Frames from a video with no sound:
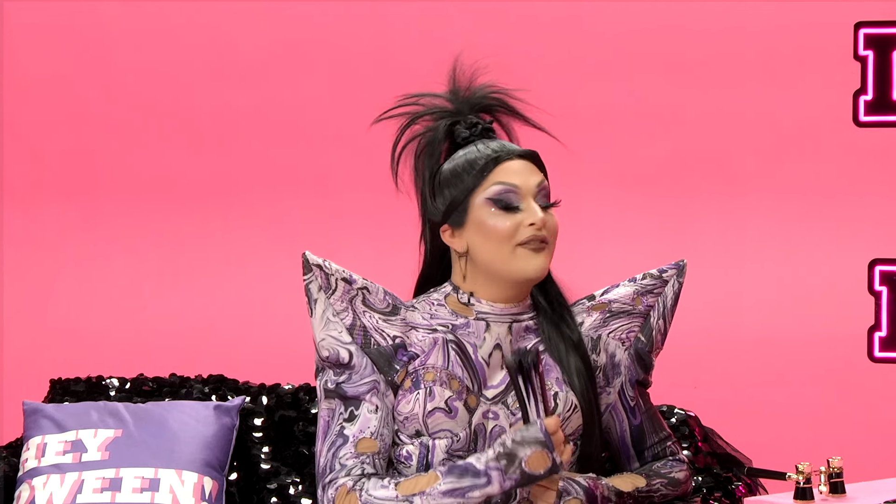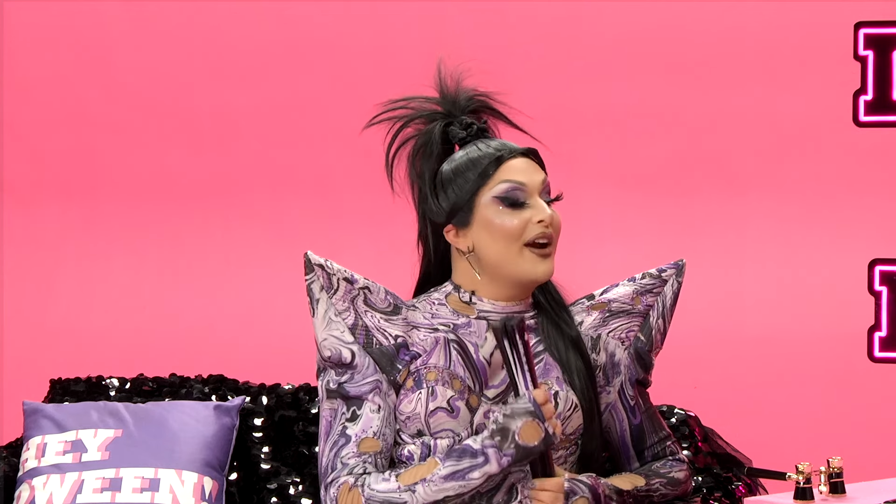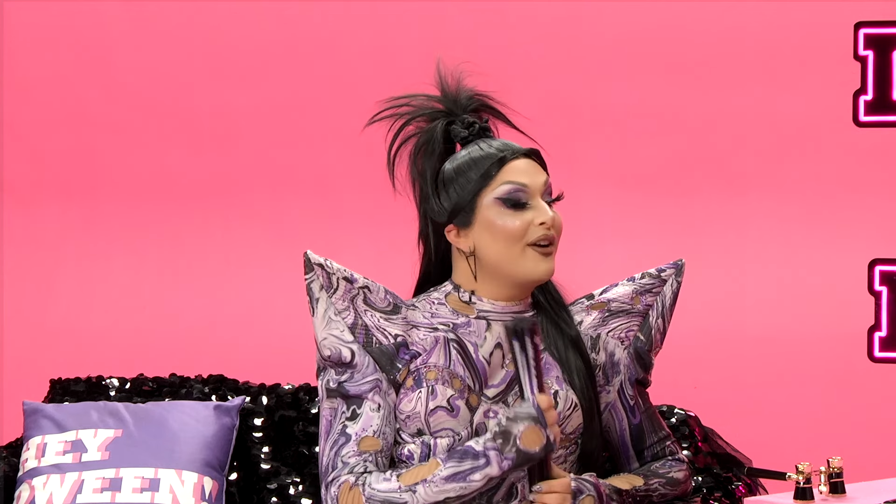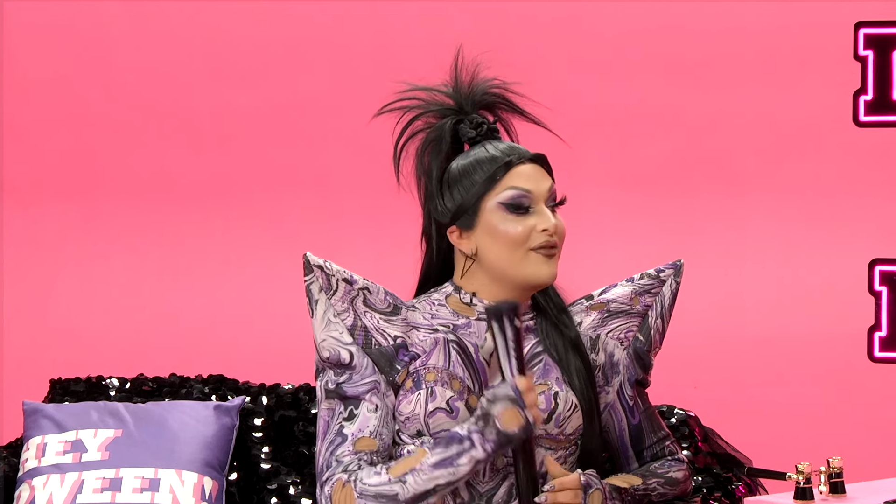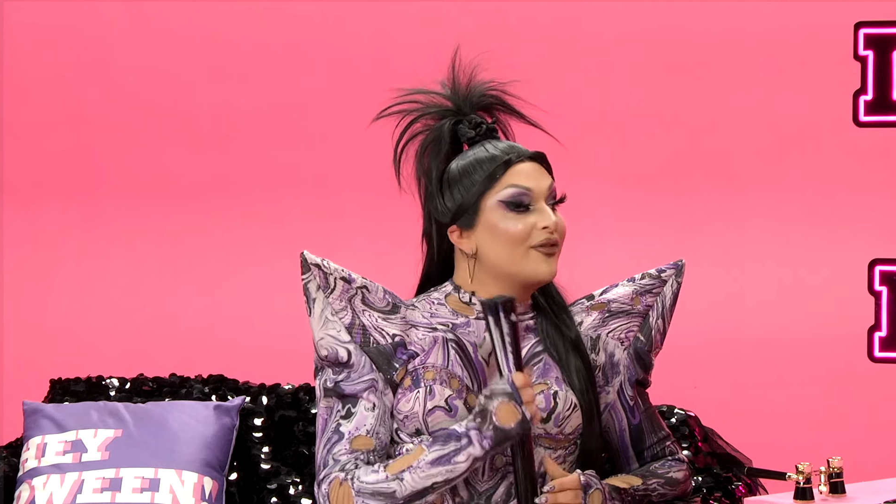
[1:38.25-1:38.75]

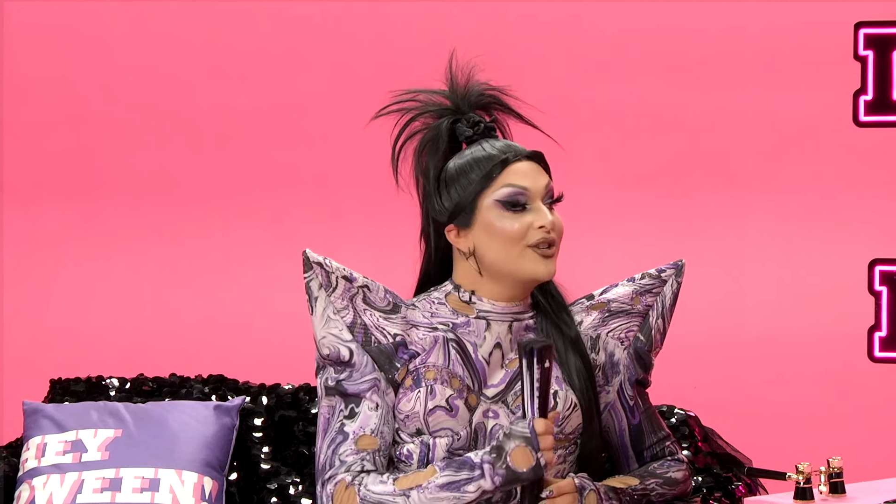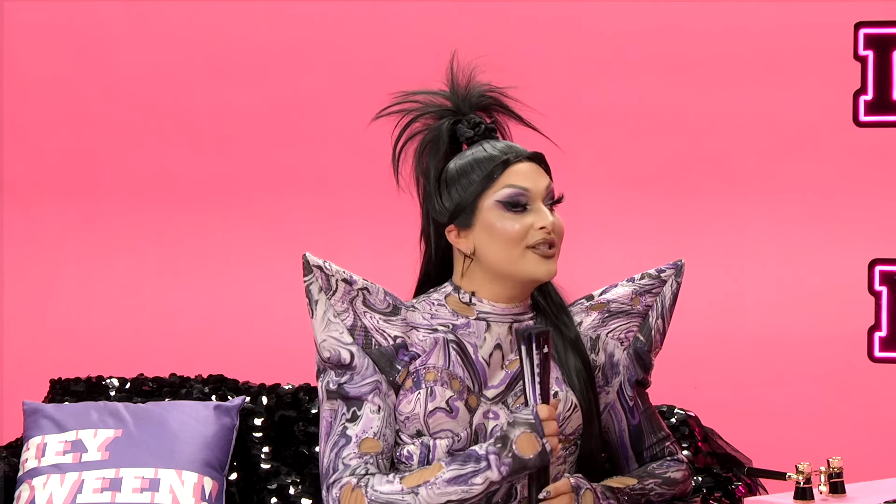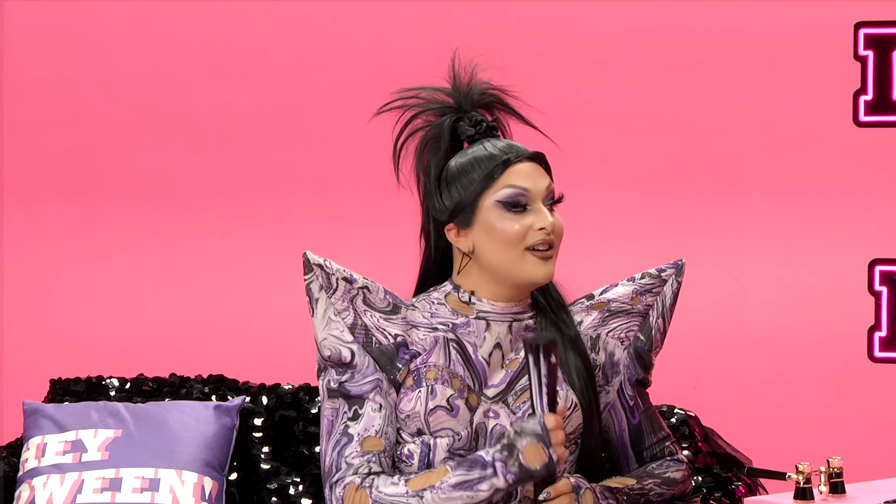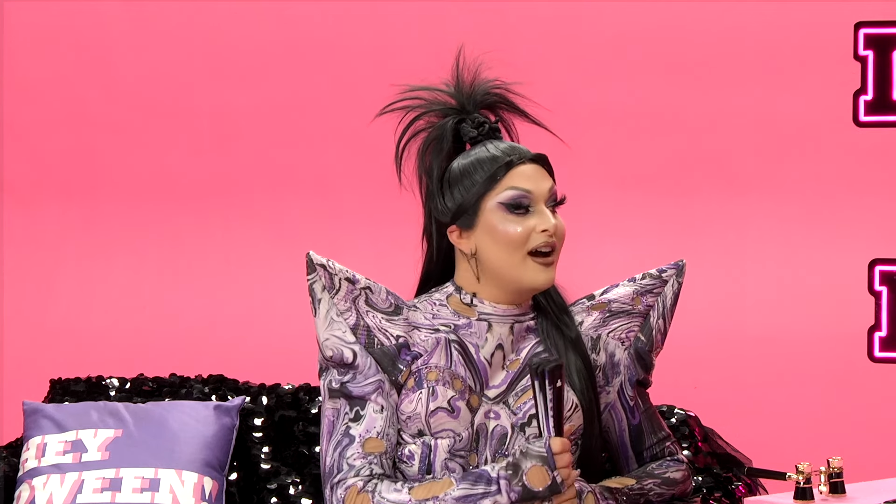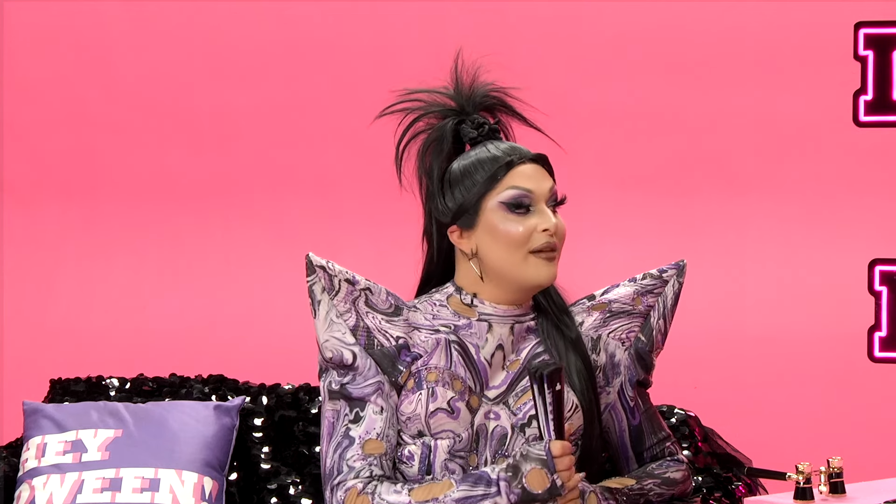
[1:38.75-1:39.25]
very
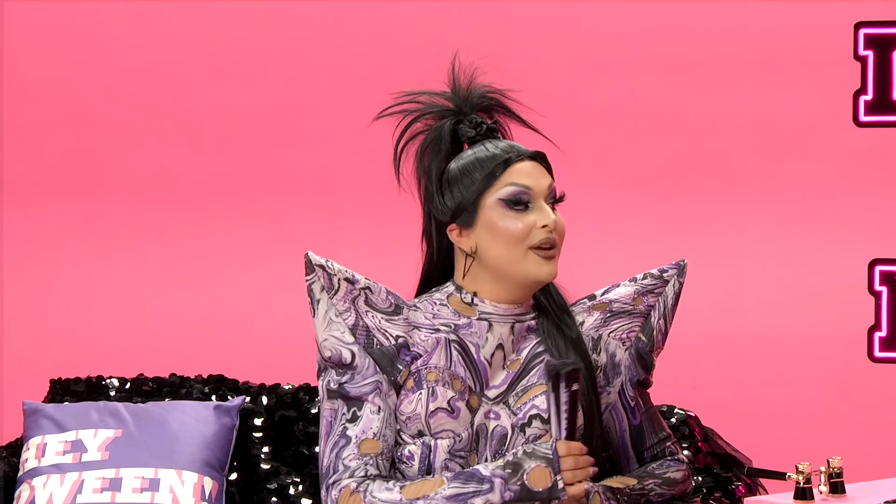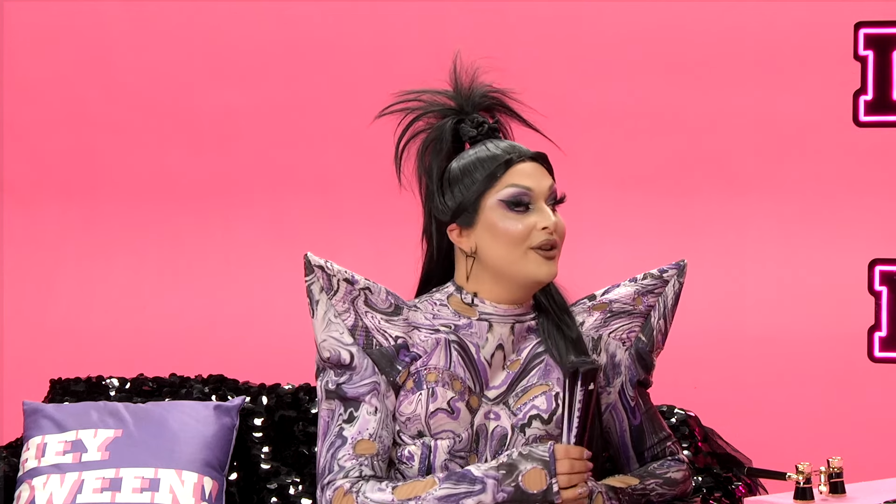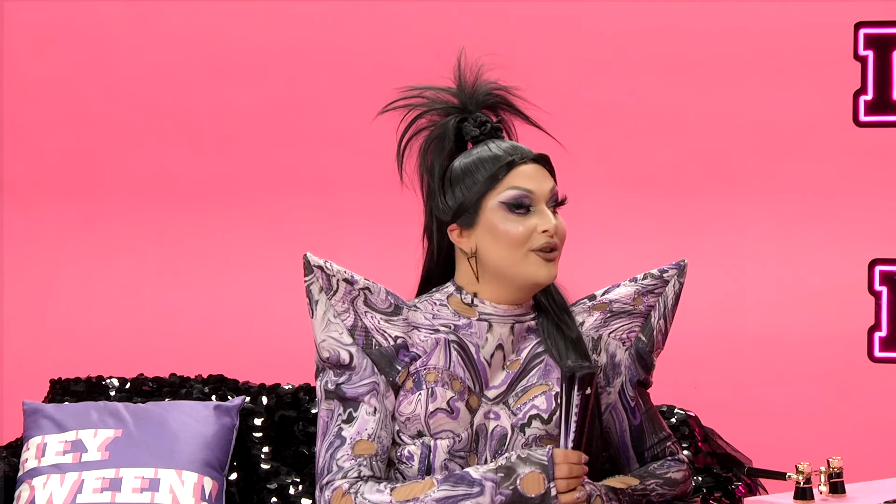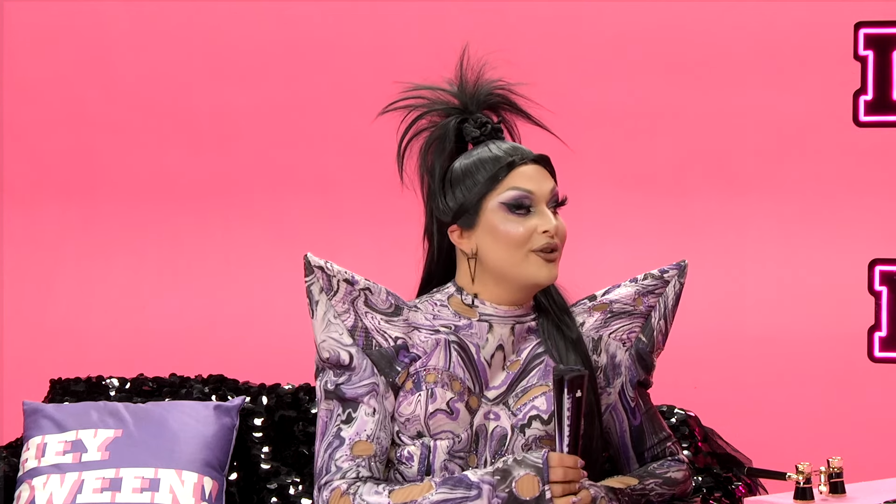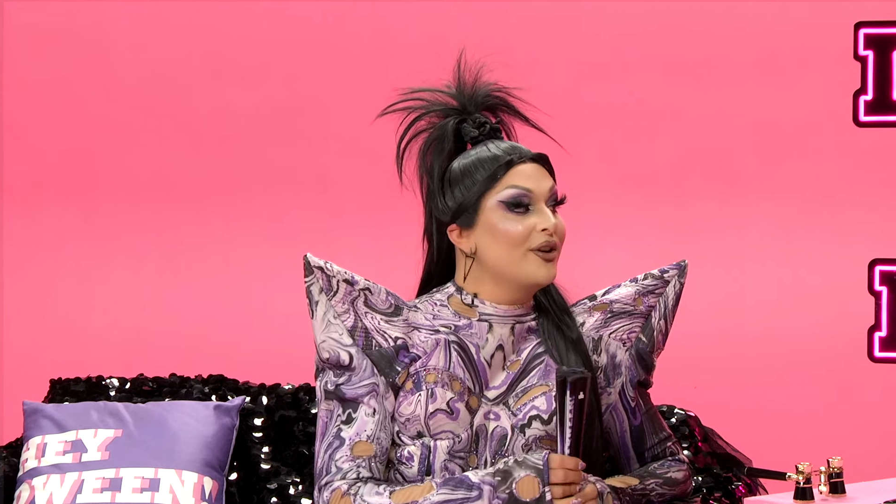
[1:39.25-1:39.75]
first time
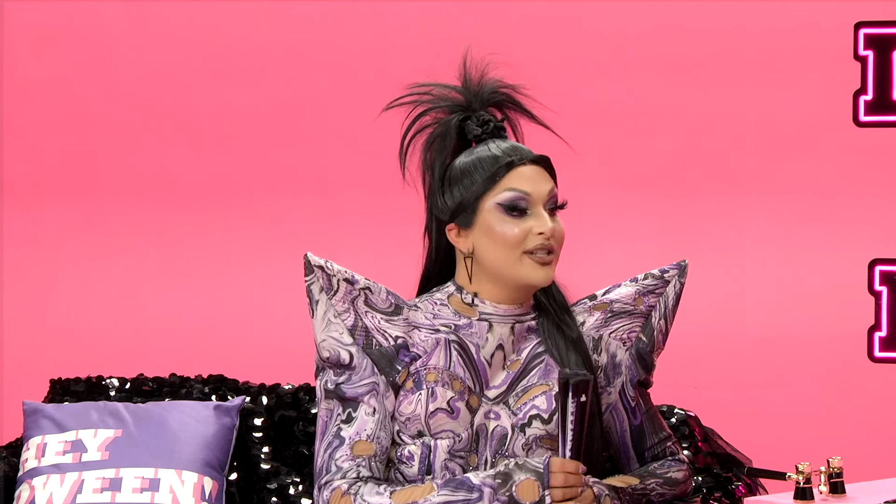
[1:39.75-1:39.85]
in New York